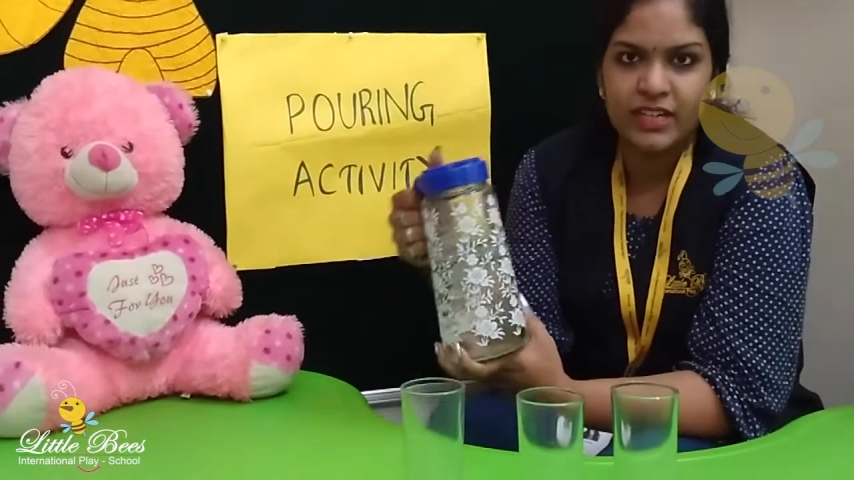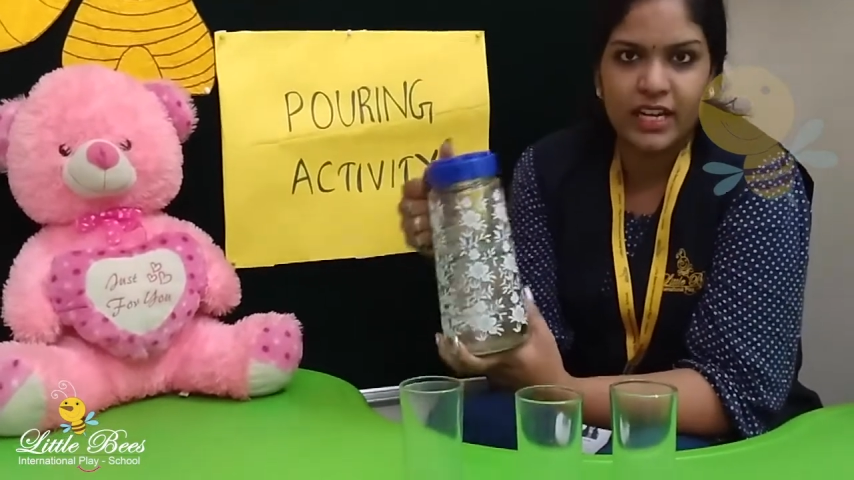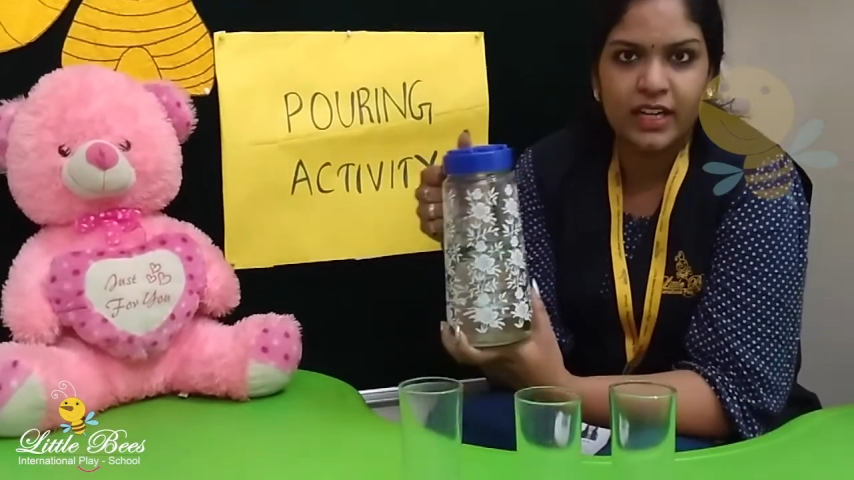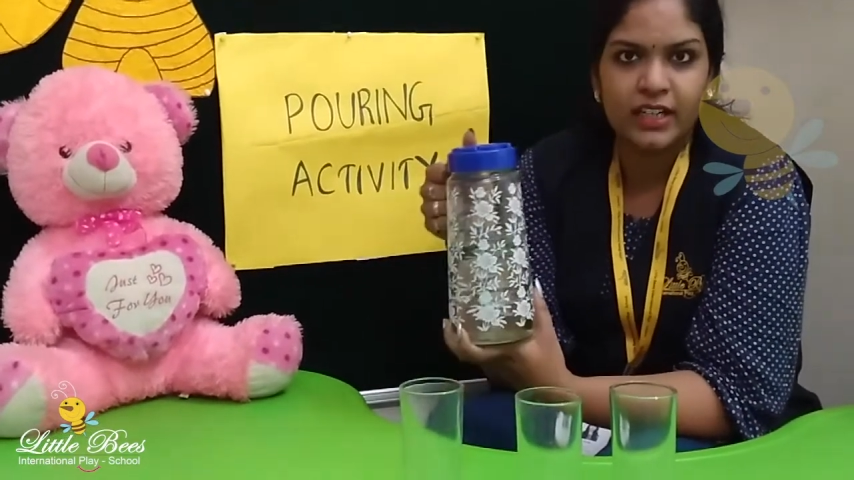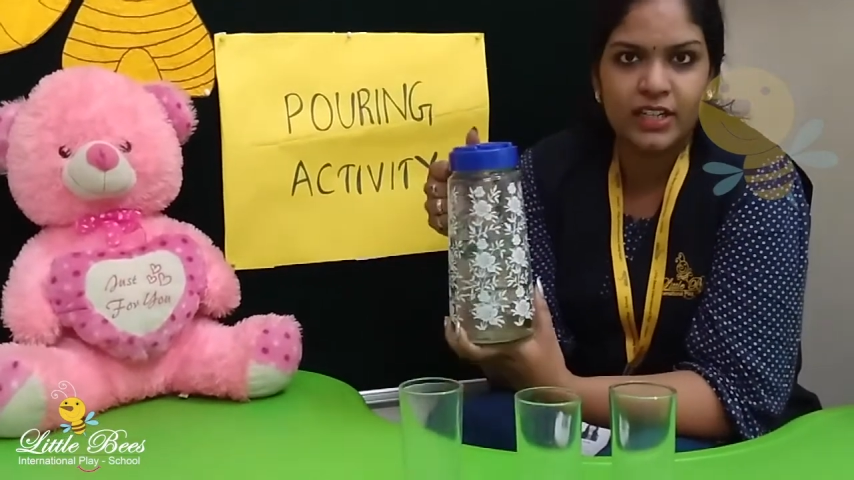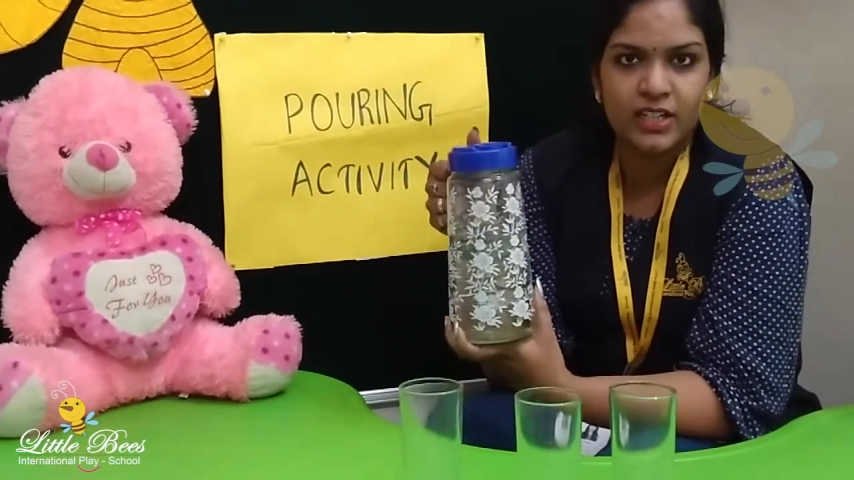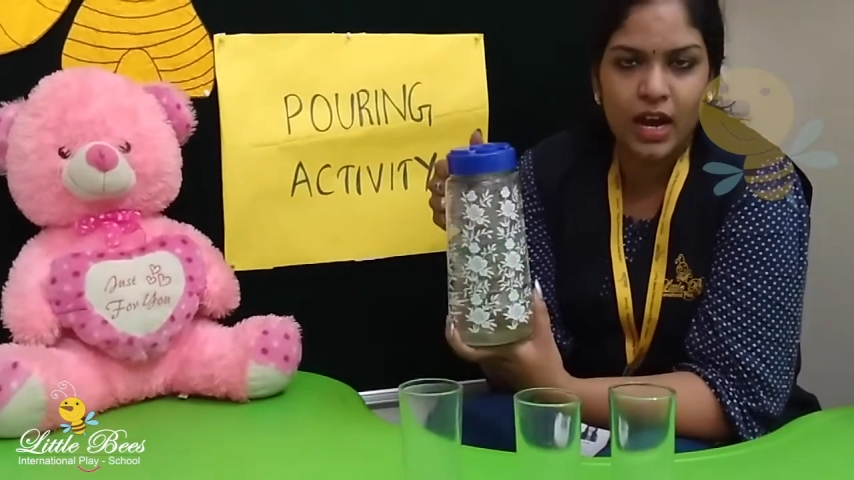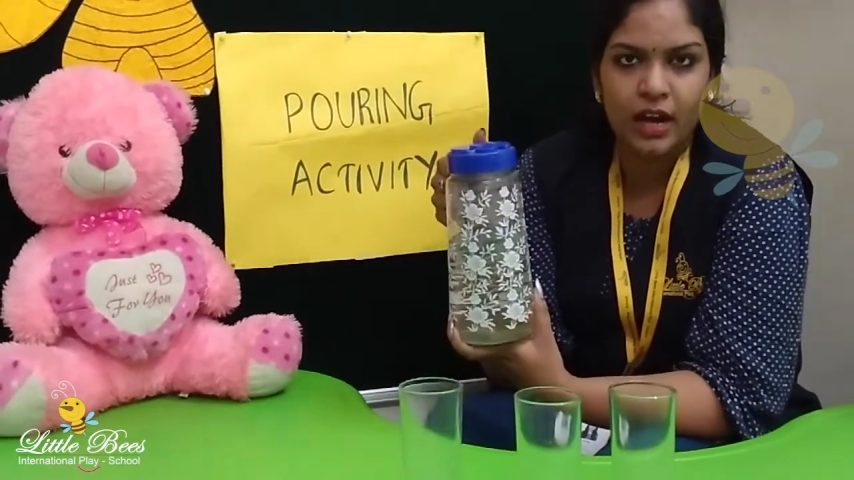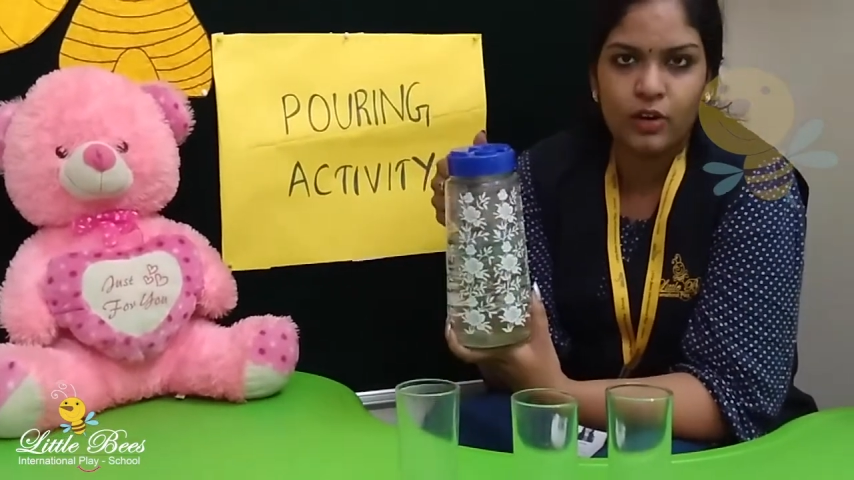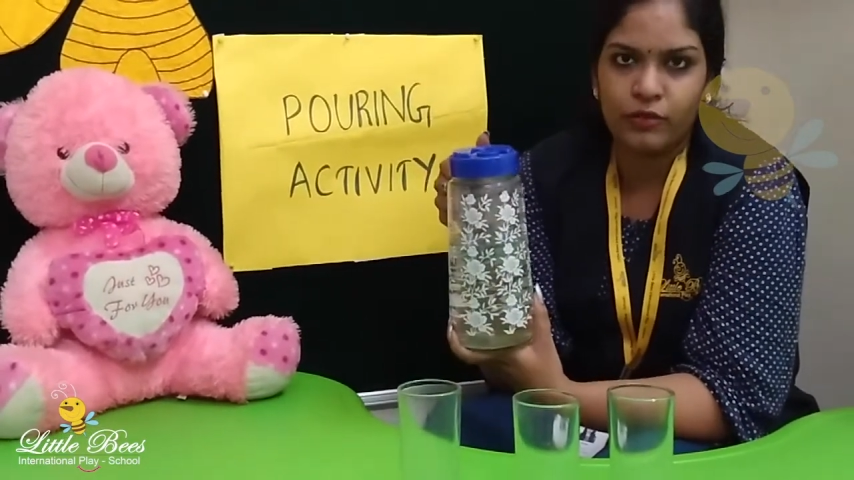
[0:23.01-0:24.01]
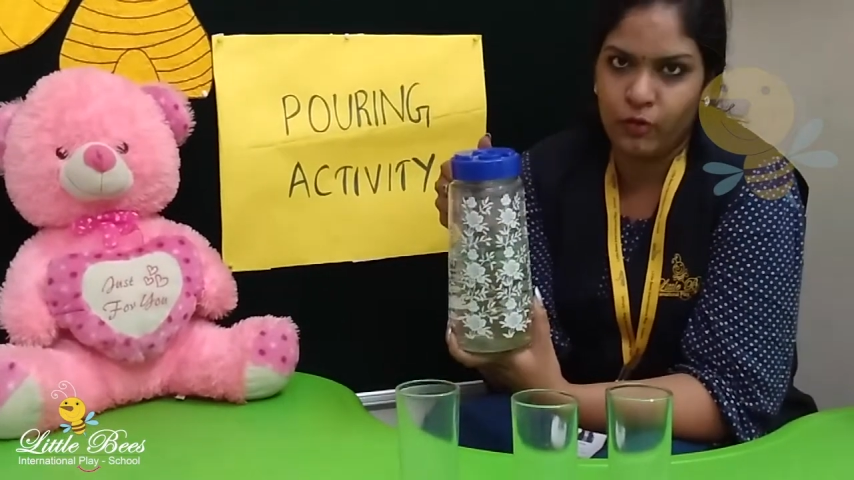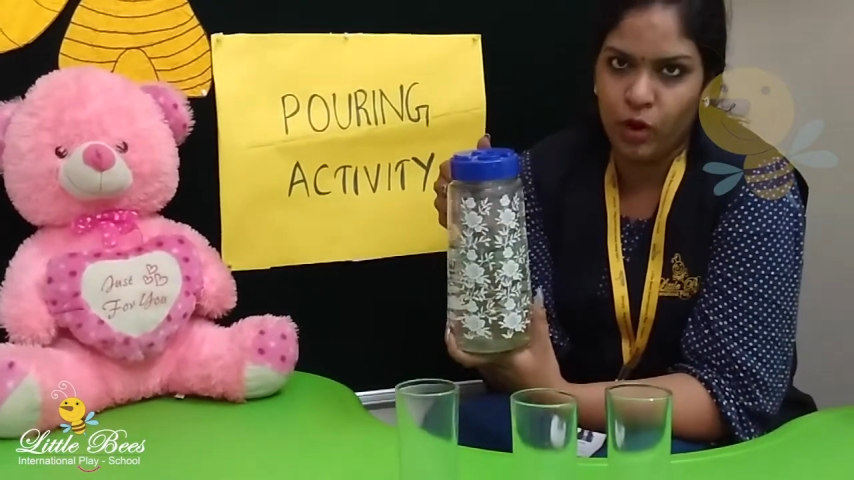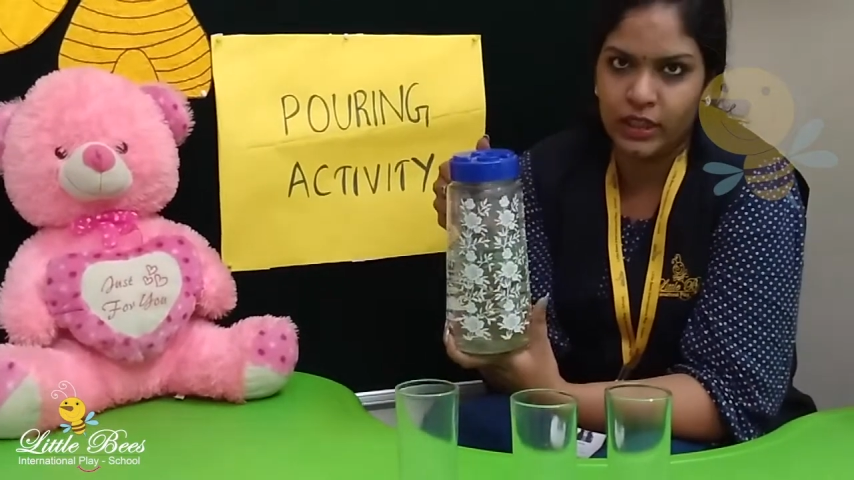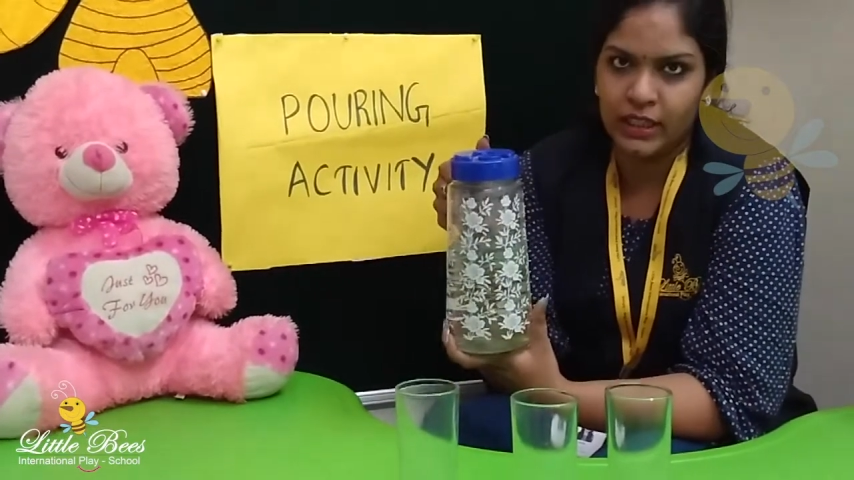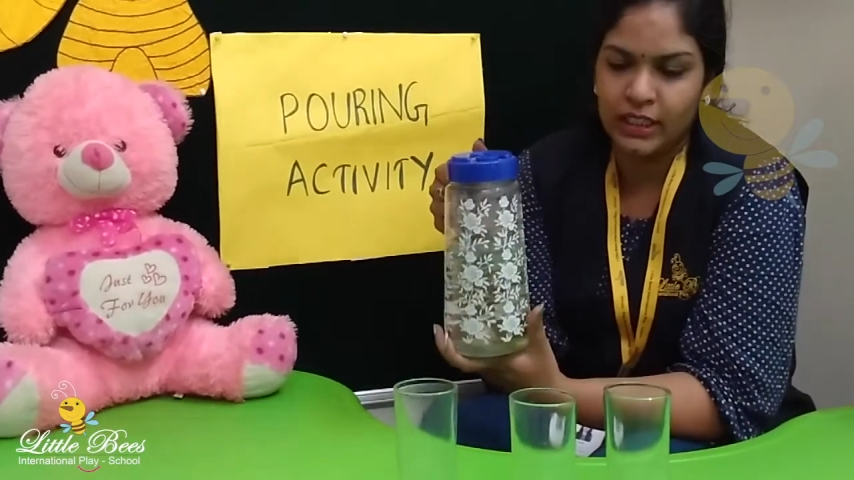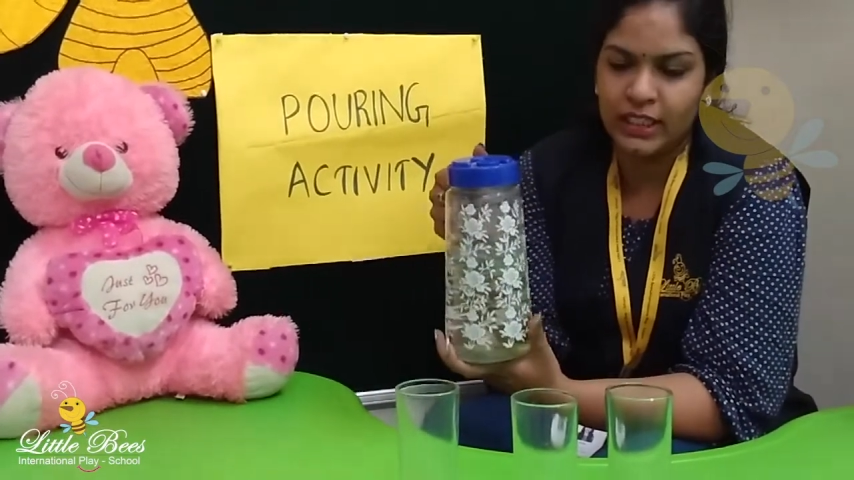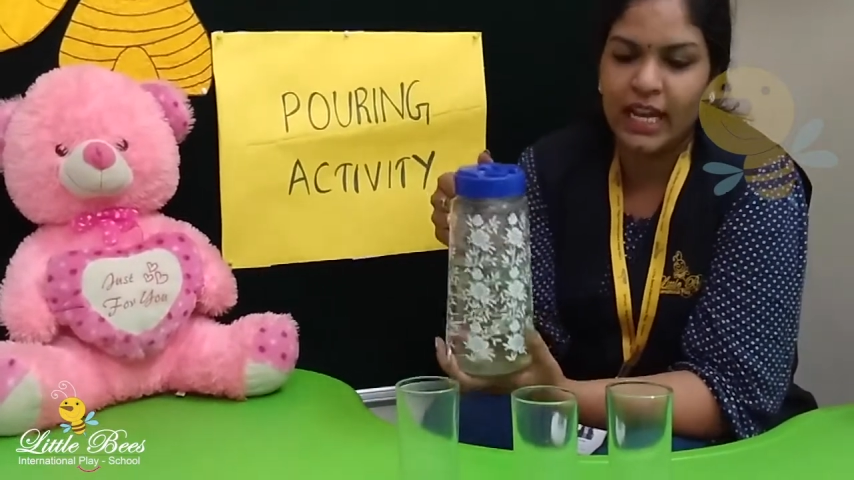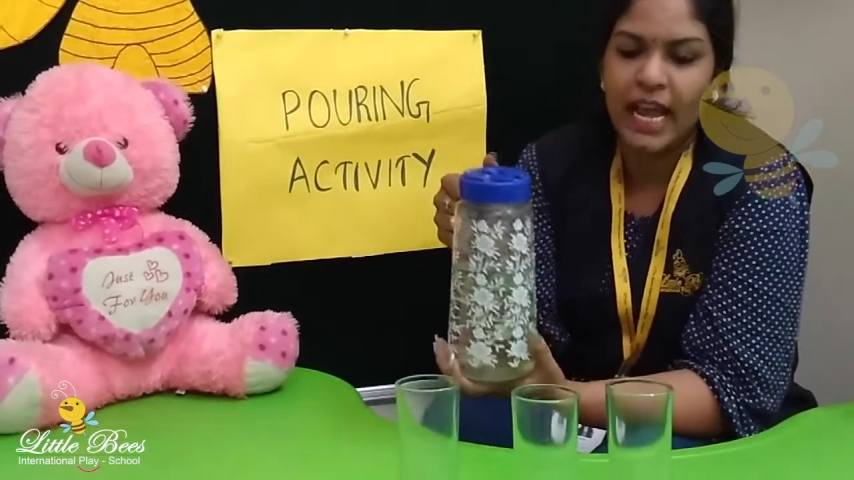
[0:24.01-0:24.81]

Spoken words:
taken a jar of water